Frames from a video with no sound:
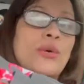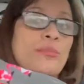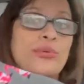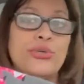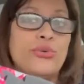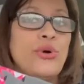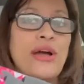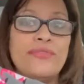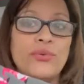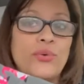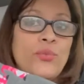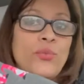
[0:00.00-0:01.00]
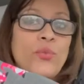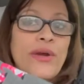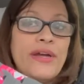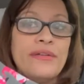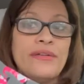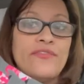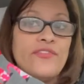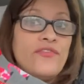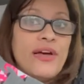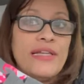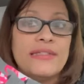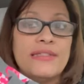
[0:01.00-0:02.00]
But you don't have to wear them for
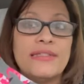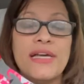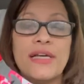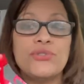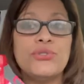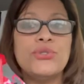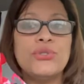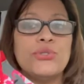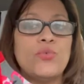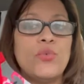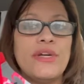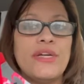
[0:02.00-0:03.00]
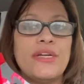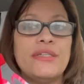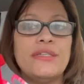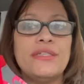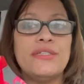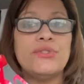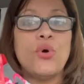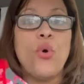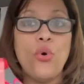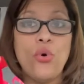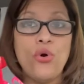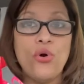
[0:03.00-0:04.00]
Valentine's. You can wear these
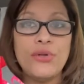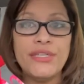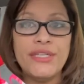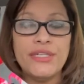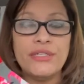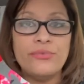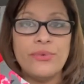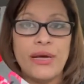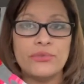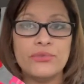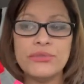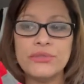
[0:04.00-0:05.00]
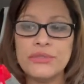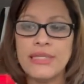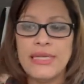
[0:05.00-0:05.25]
all year round.